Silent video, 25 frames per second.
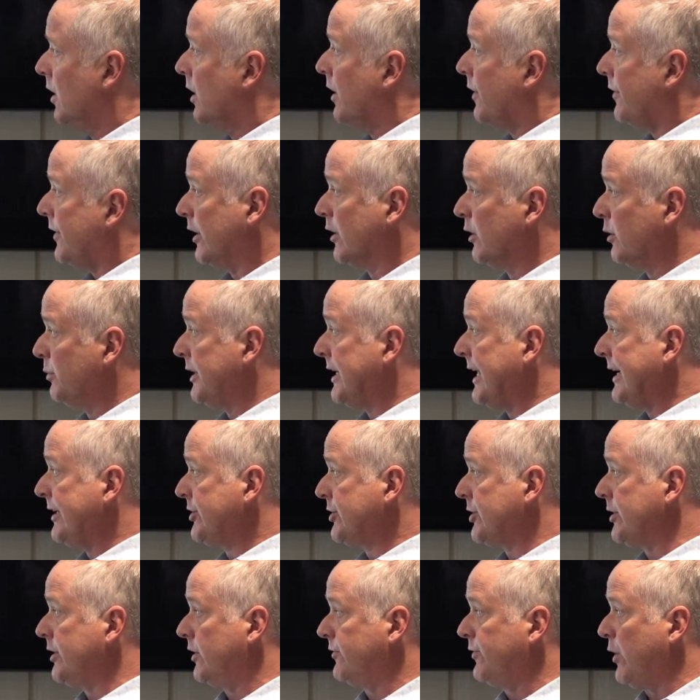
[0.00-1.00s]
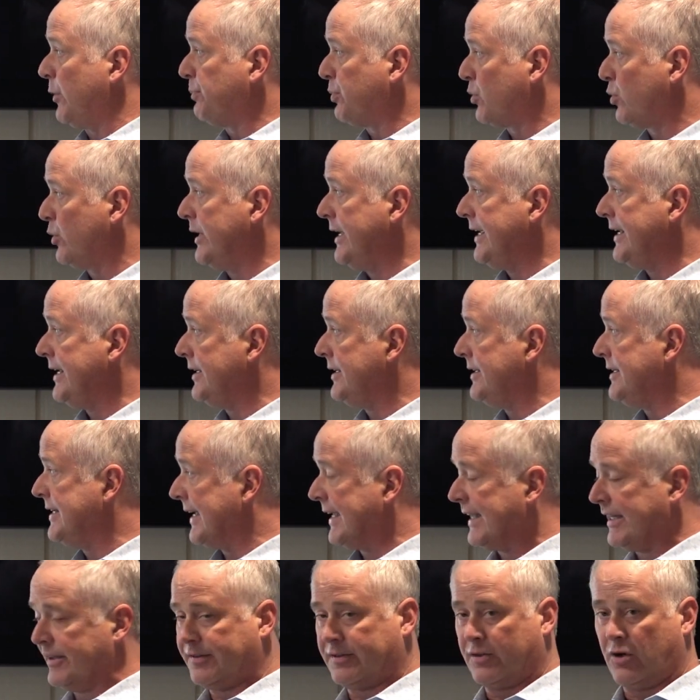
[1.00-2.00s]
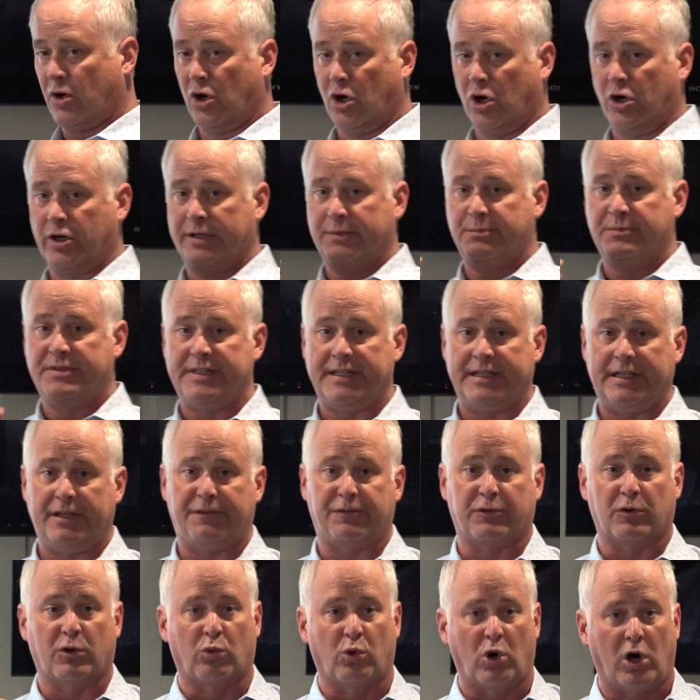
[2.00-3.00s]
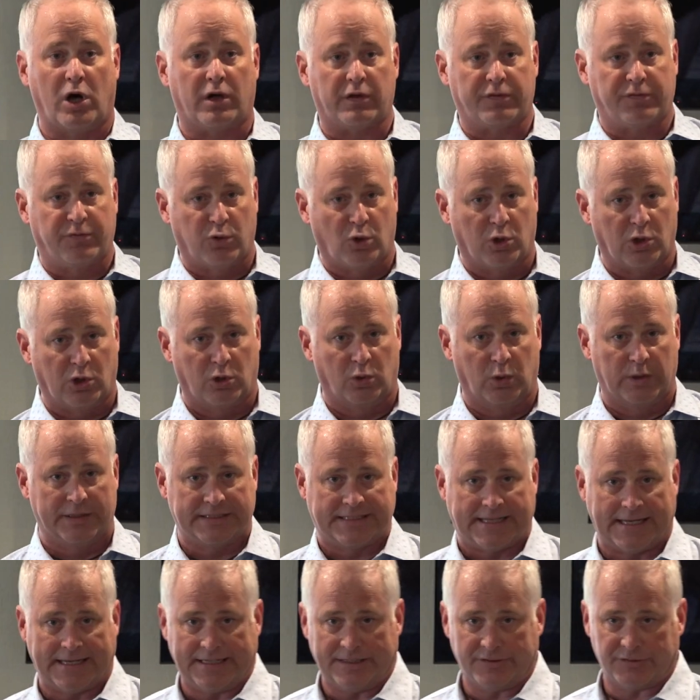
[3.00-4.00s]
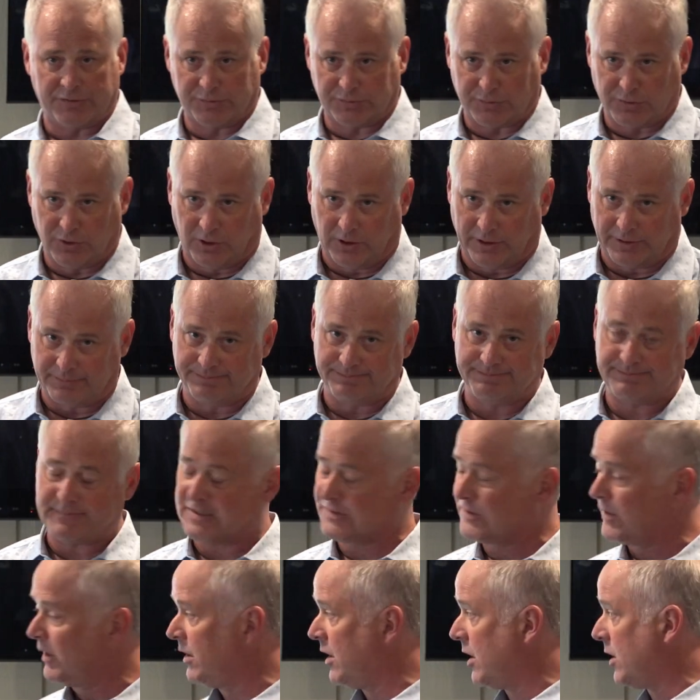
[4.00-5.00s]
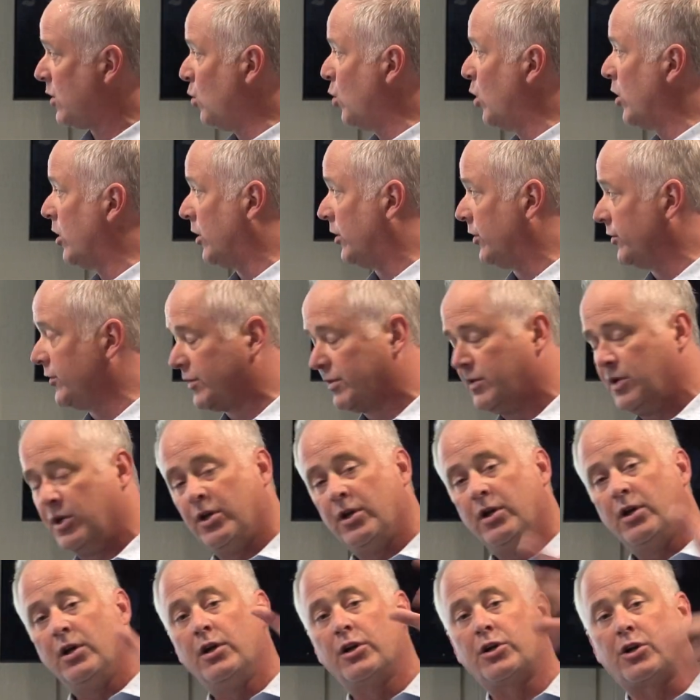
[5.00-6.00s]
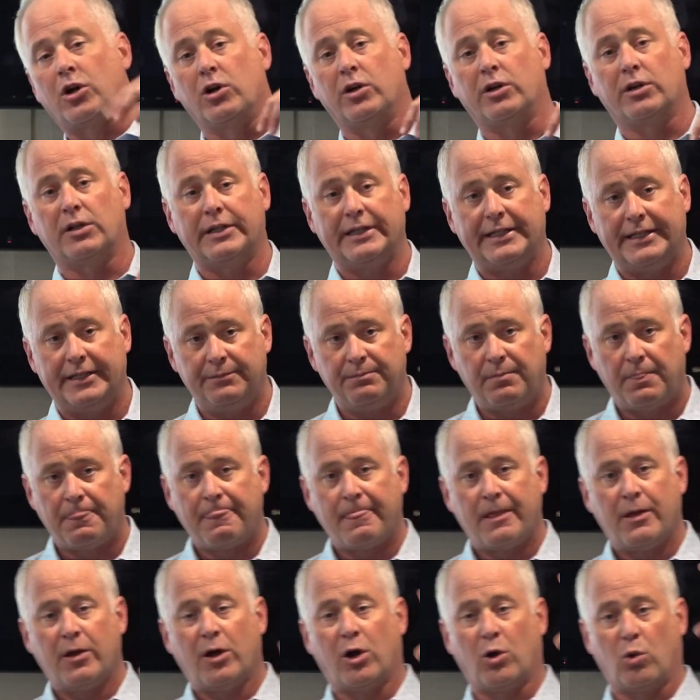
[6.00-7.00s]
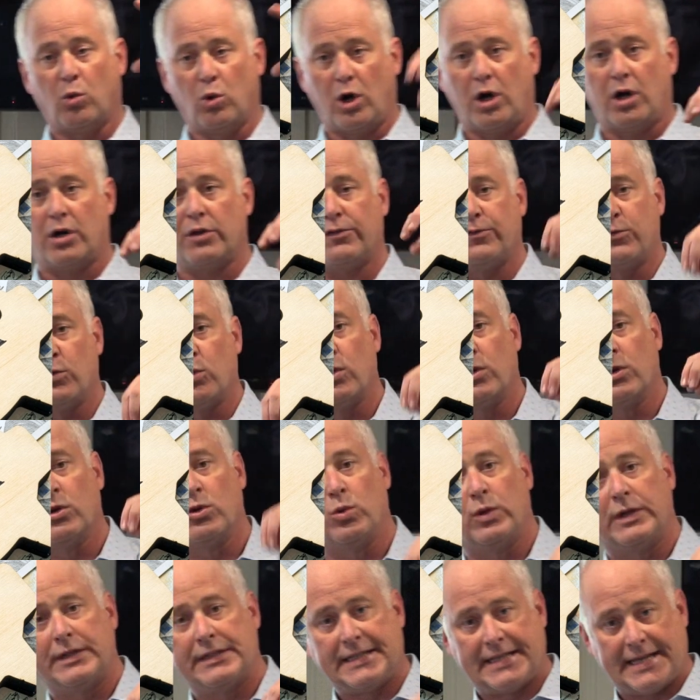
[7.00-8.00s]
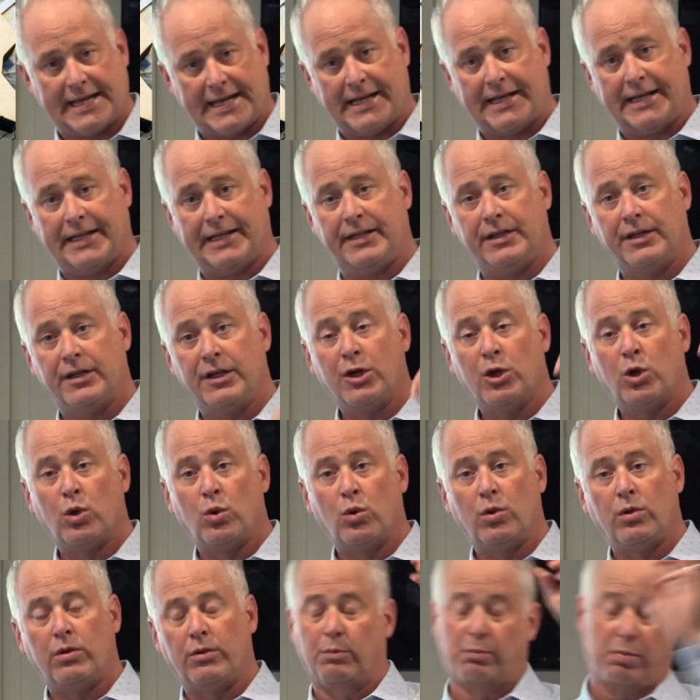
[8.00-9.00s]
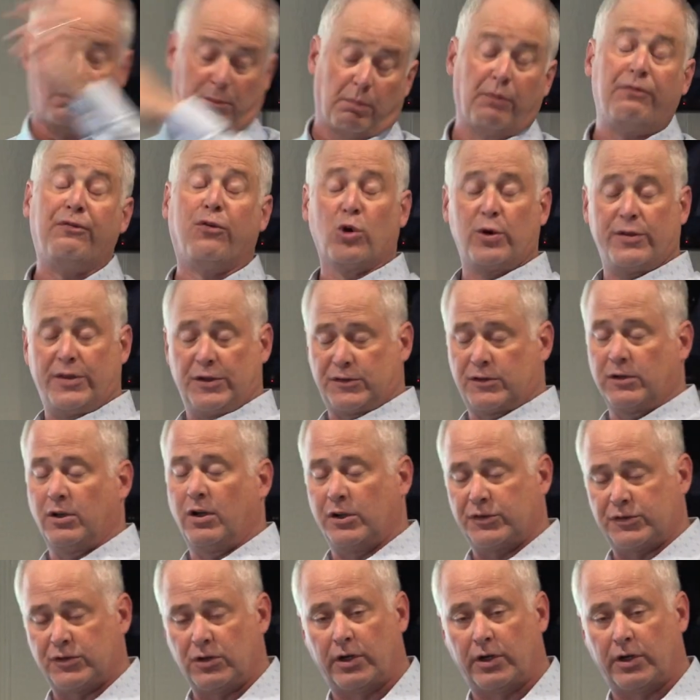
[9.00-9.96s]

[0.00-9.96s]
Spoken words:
The elimination of the pre-death RMD for Roth 401ks is gone. That's a lot of words. Currently, a Roth 401k, before this law,